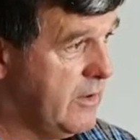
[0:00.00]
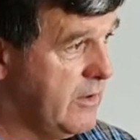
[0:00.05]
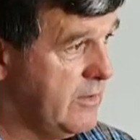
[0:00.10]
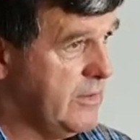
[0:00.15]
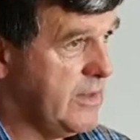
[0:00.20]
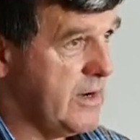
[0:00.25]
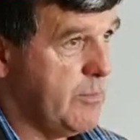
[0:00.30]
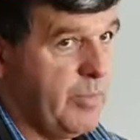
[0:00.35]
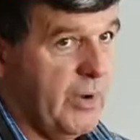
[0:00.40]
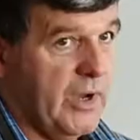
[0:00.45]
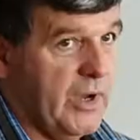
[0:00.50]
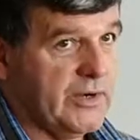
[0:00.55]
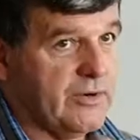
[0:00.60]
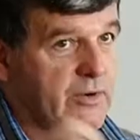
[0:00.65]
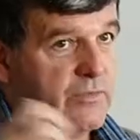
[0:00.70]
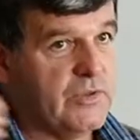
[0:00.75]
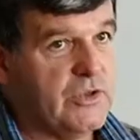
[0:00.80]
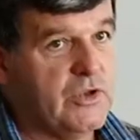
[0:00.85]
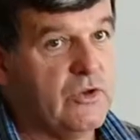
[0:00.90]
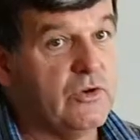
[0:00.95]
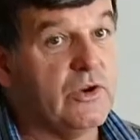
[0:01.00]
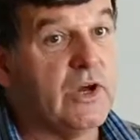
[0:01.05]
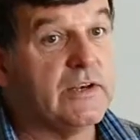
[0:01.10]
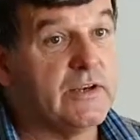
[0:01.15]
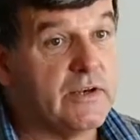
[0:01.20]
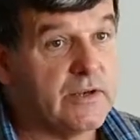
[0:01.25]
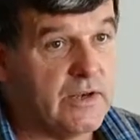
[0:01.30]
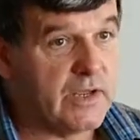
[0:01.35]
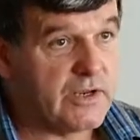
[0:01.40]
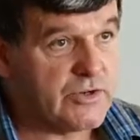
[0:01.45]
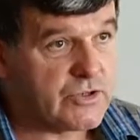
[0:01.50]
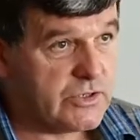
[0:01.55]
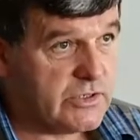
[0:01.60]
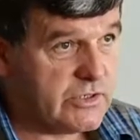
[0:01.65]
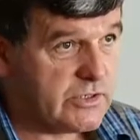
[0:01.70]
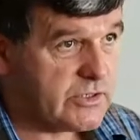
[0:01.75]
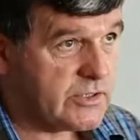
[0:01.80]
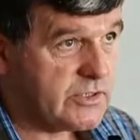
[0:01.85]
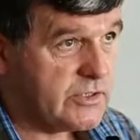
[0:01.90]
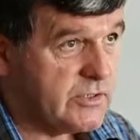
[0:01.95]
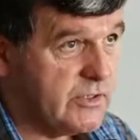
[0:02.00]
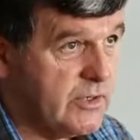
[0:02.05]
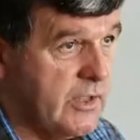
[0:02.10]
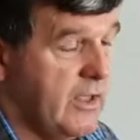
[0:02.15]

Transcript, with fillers: that are part of the United Nations.